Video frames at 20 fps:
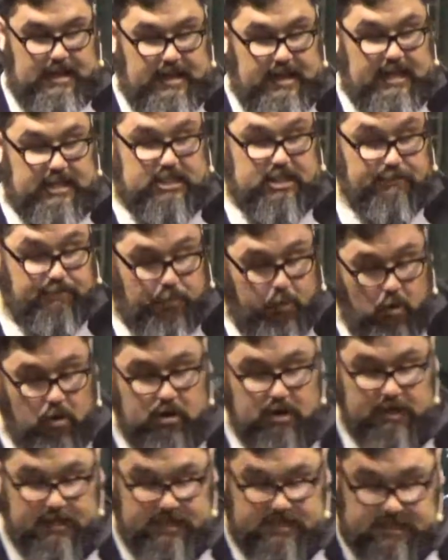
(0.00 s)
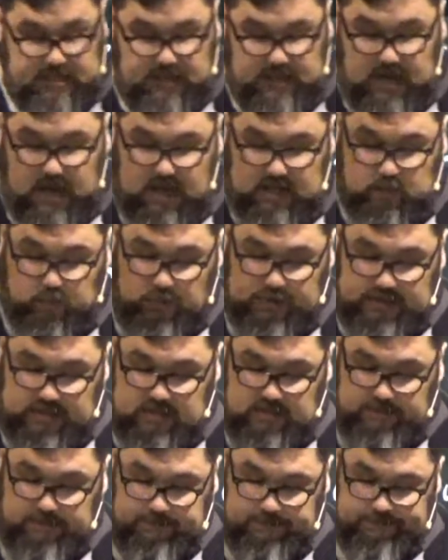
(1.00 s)
It's important to listen to God's
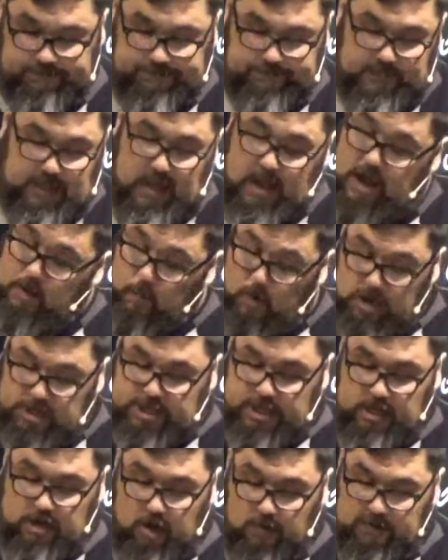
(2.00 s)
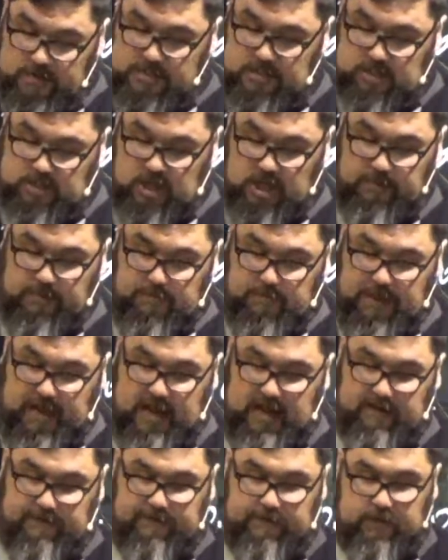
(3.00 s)
wisdom. I want you to know this is going to be
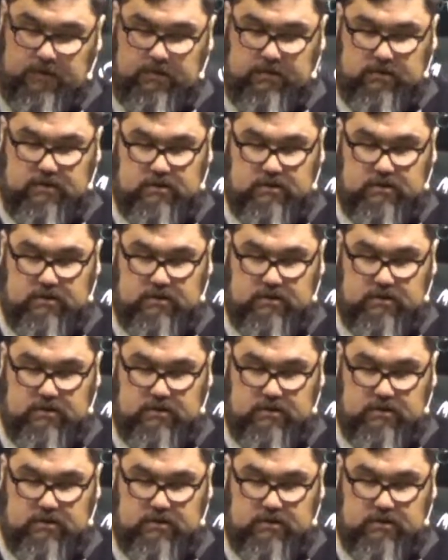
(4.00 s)
painful.